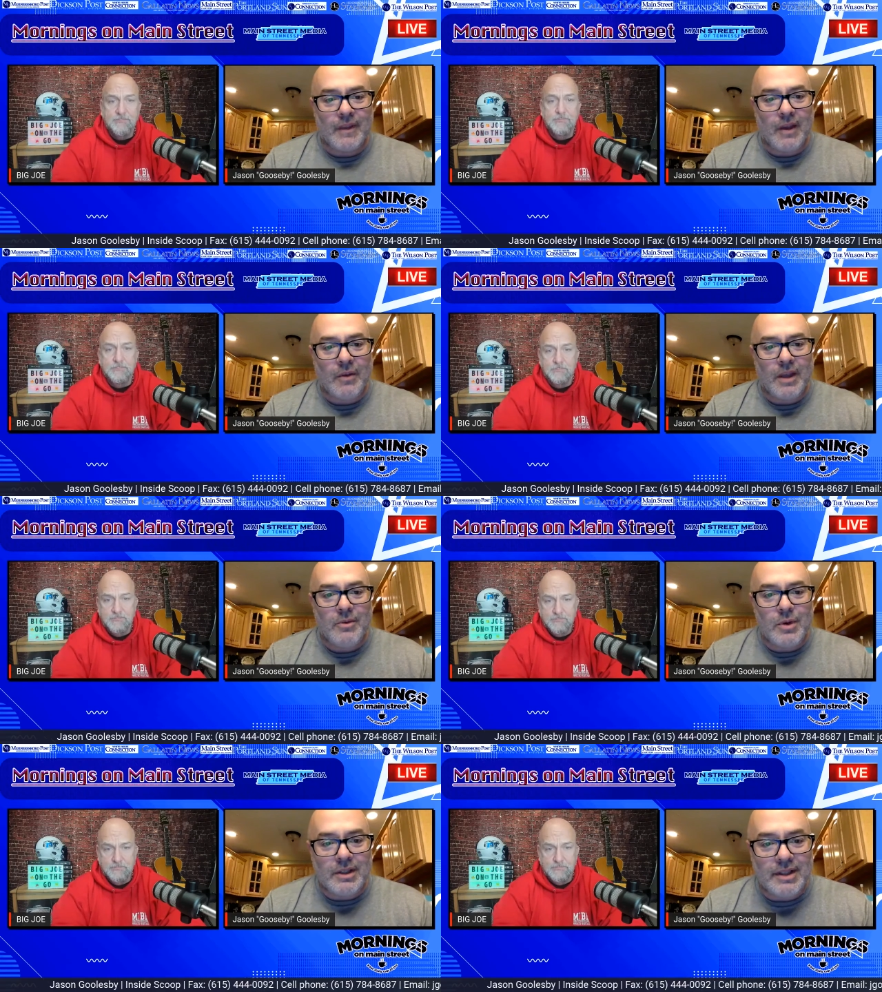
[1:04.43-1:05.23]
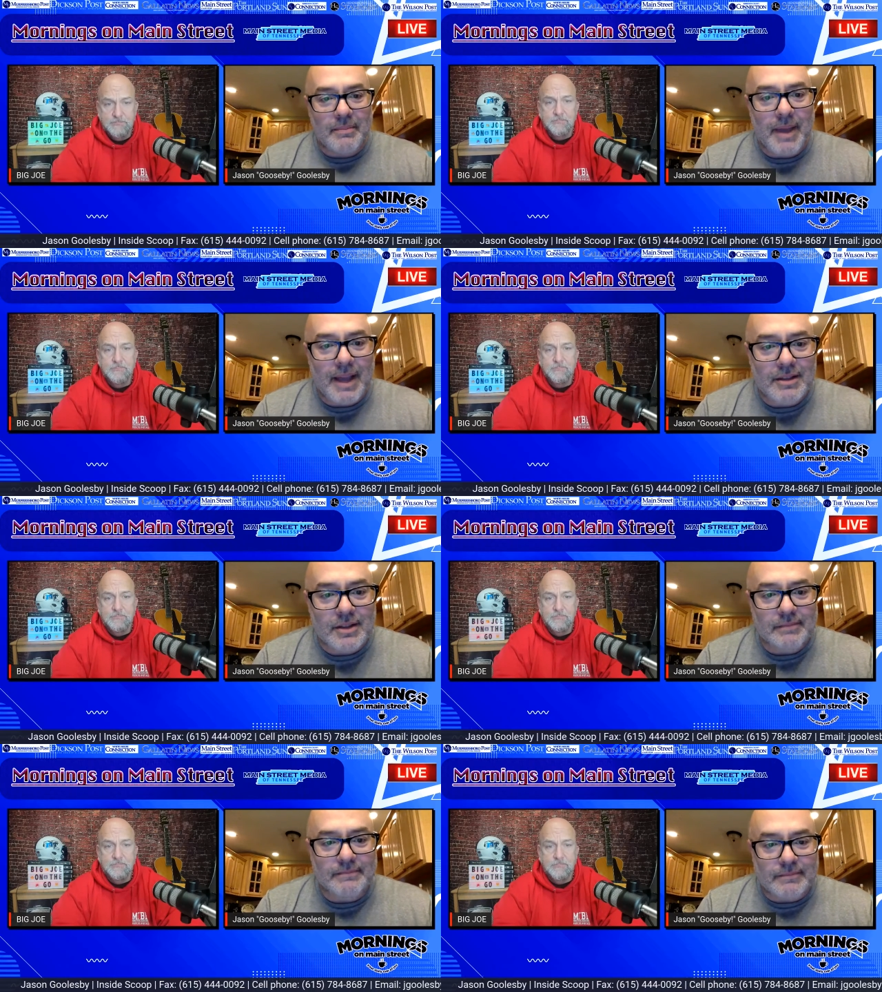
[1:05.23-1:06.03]
Speaker 1: Okay, what is that behind
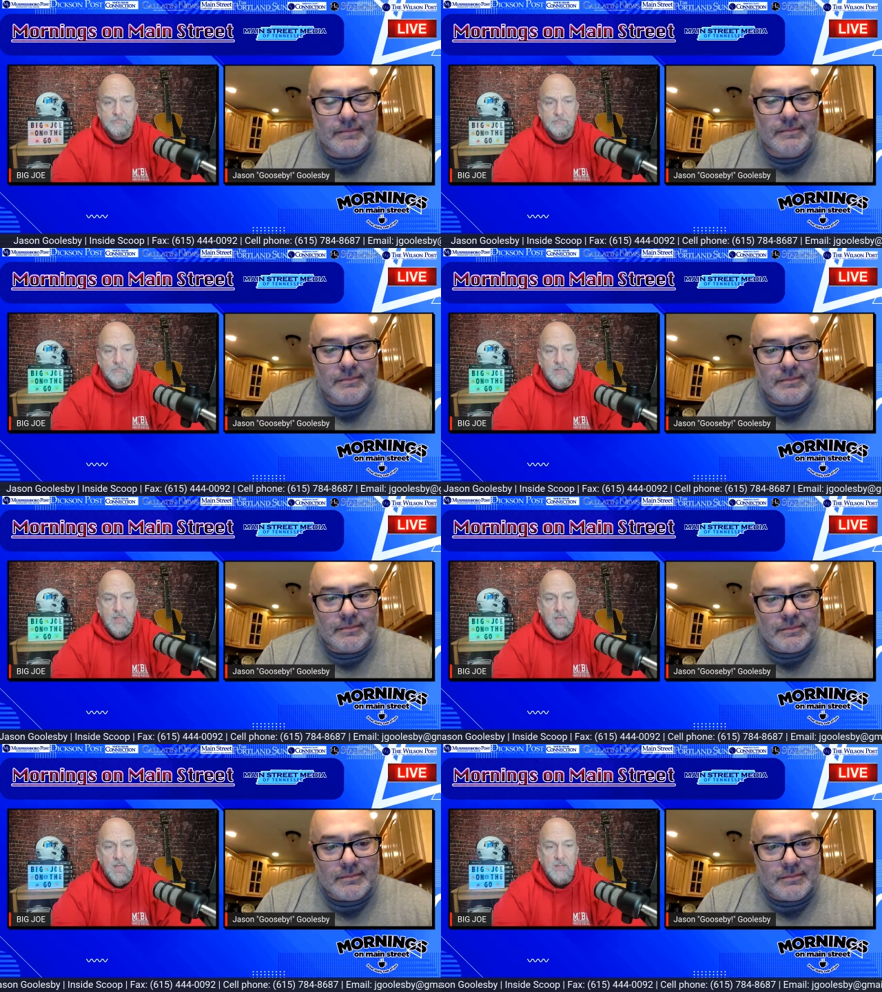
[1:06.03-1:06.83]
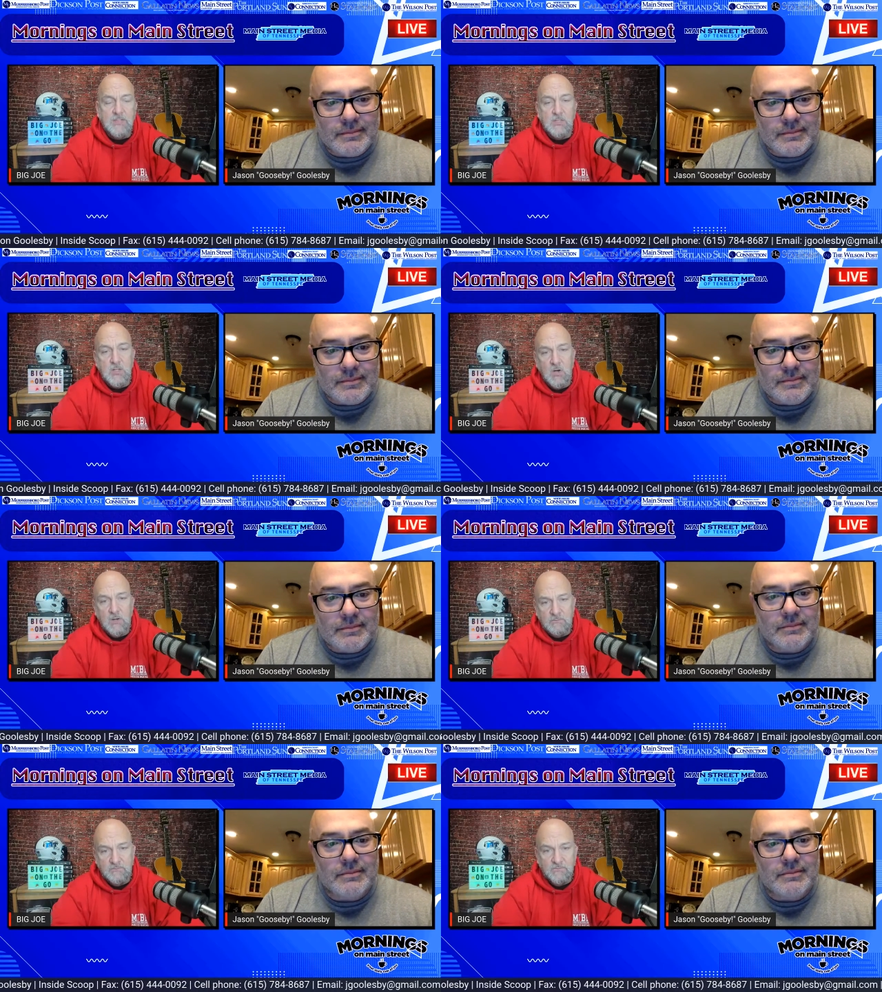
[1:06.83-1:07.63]
you?
Speaker 2: Uh, it's a
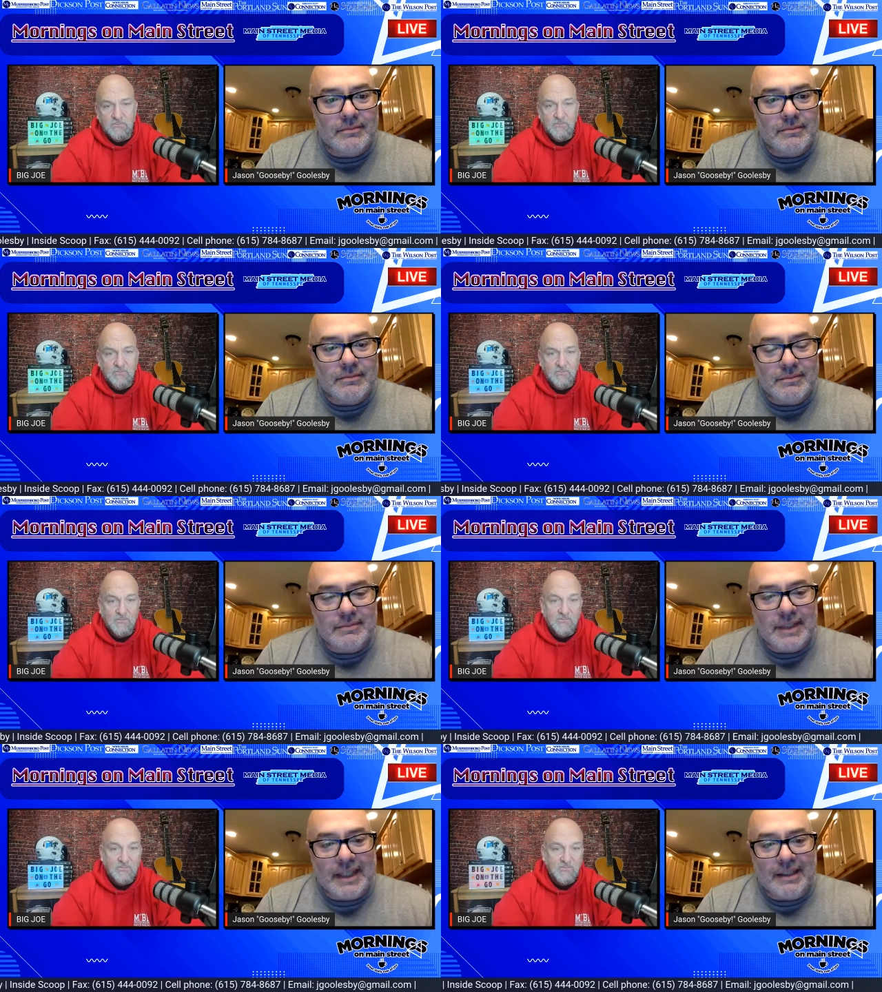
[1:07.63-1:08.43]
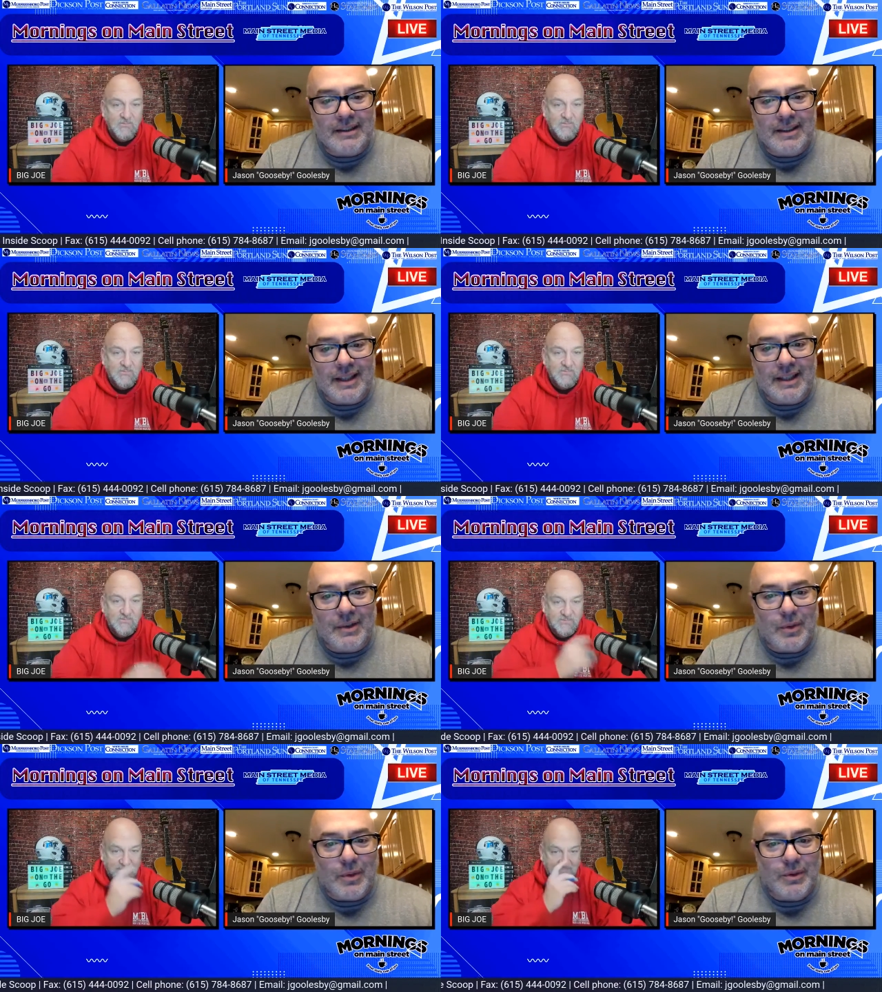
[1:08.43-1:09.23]
guitar.
Speaker 1: Yeah, like
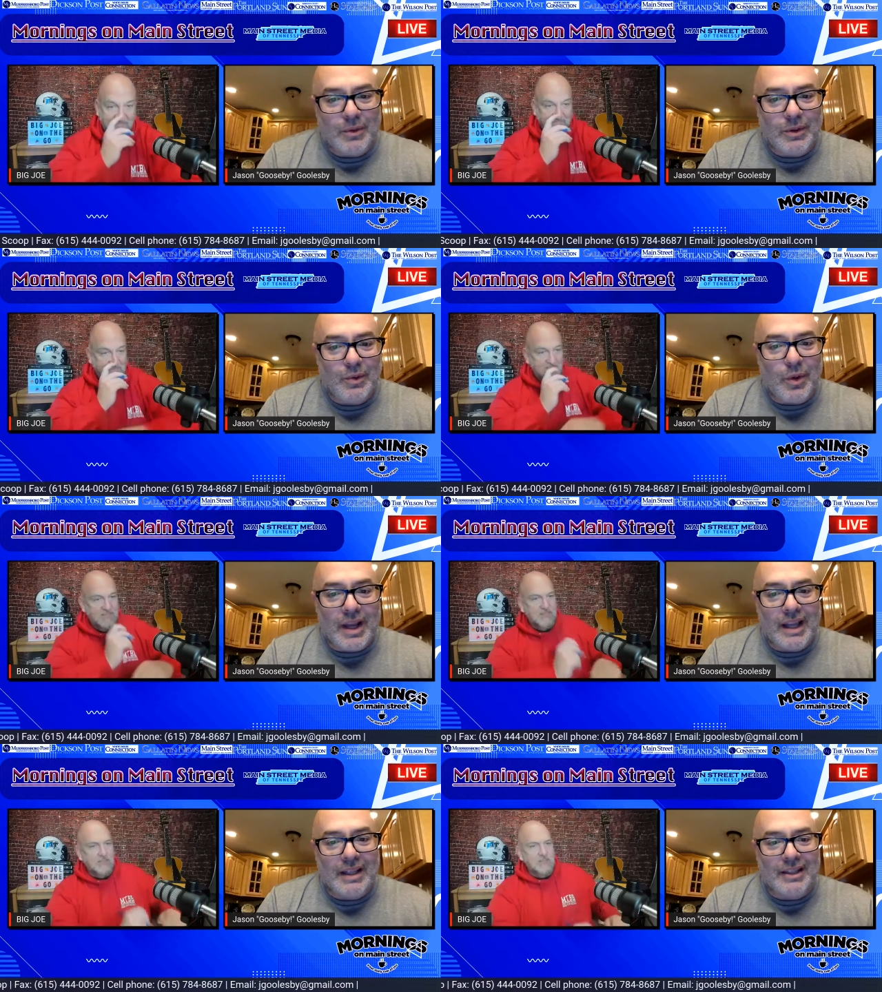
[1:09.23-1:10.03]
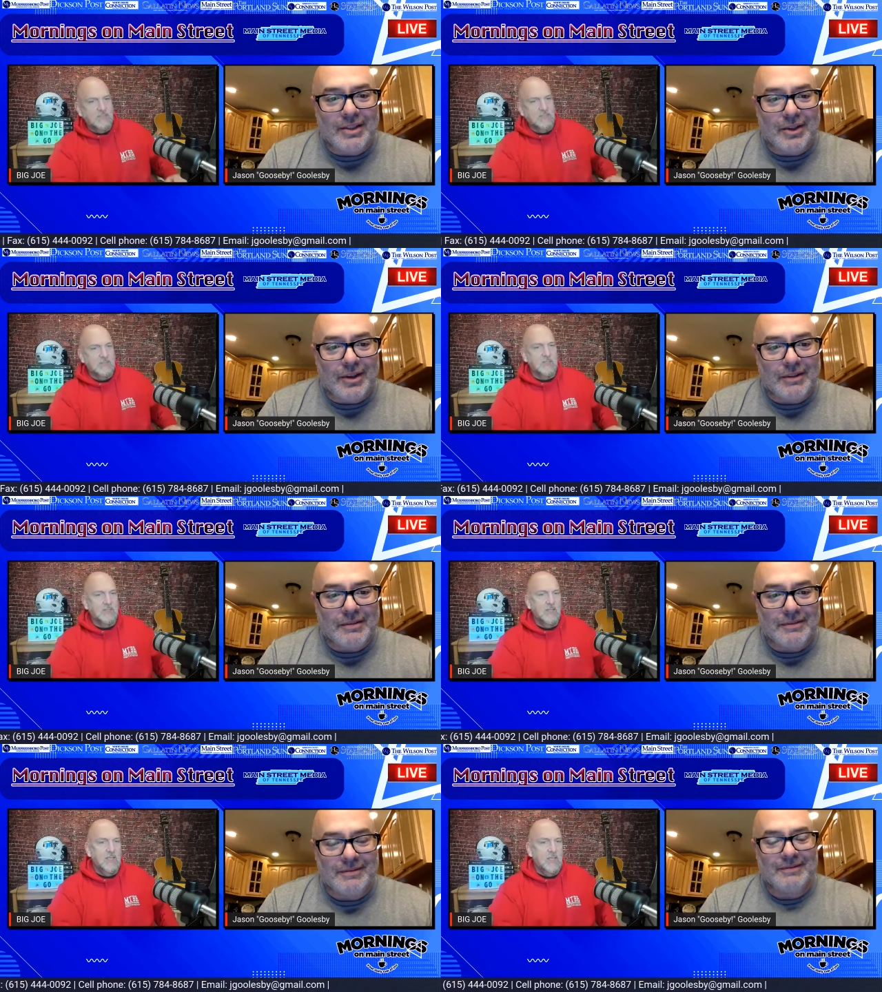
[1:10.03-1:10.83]
what, what, what kind of guitar?
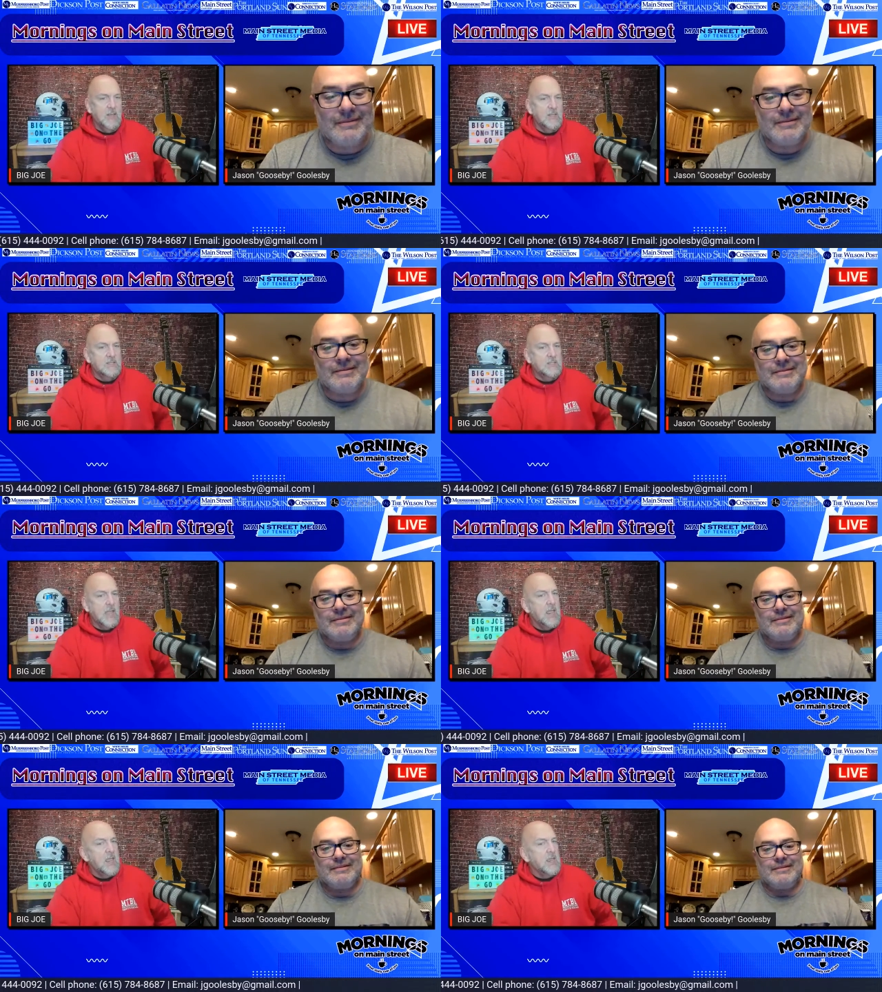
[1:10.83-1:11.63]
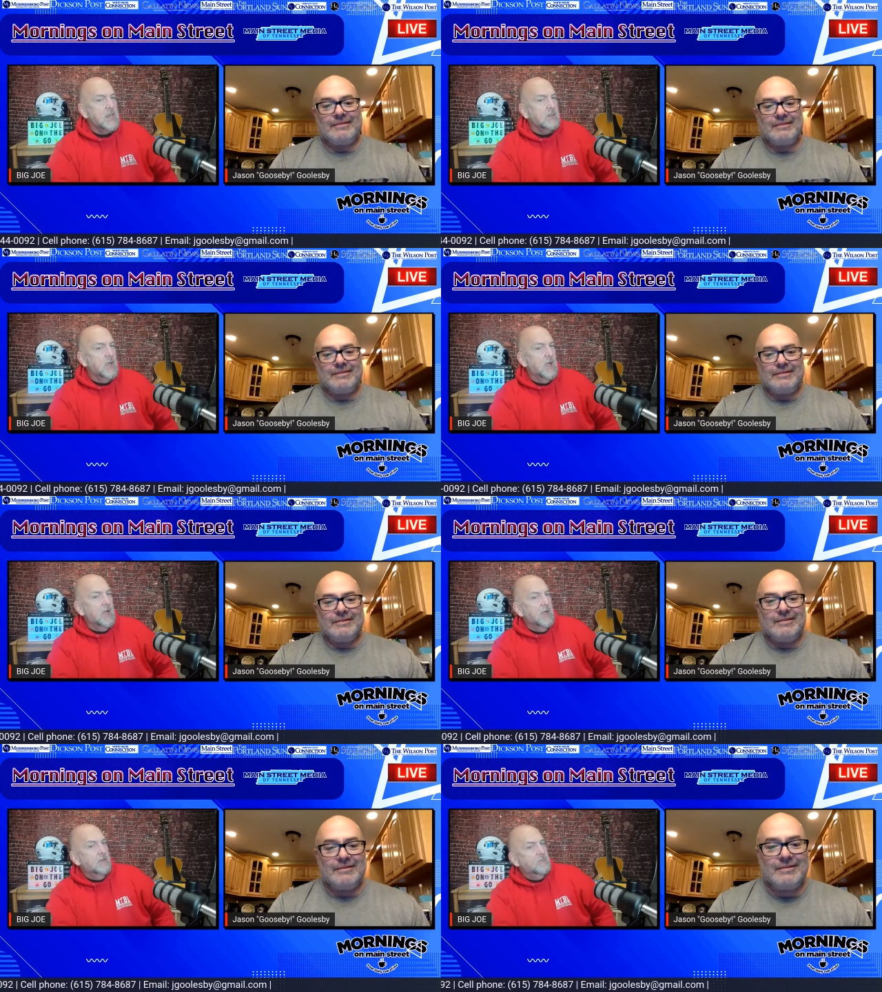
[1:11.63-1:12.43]
Speaker 2: It is a
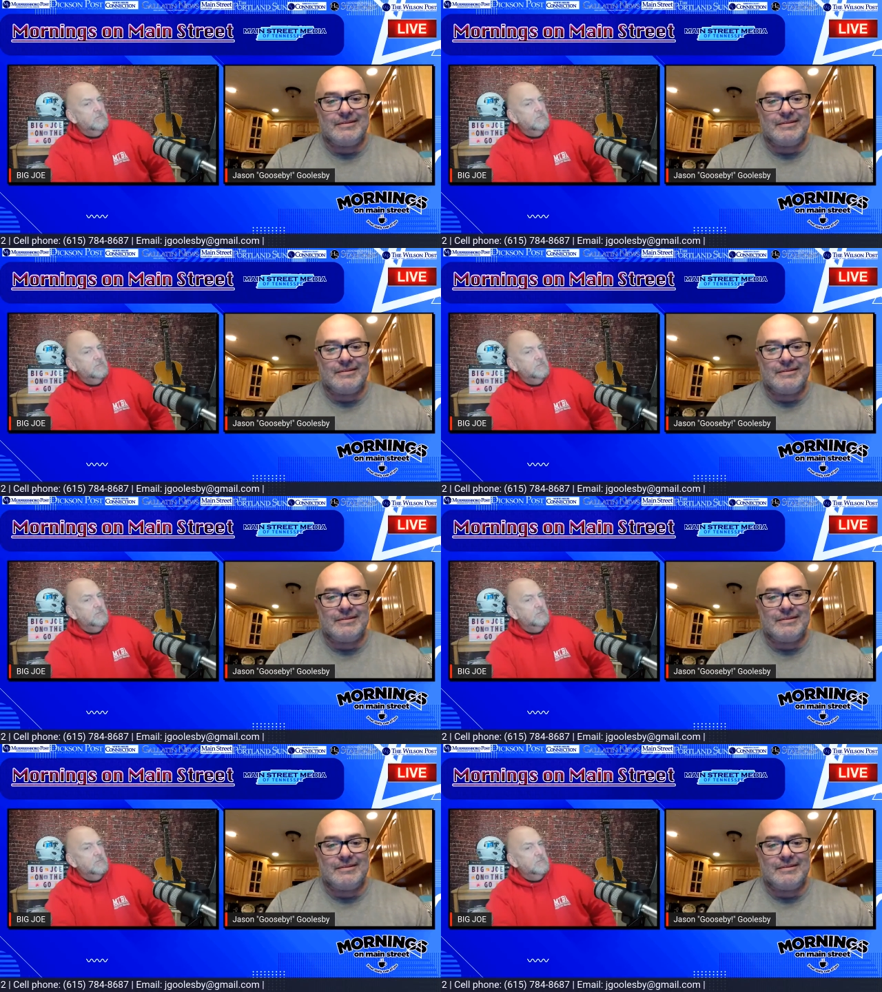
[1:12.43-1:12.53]
uh,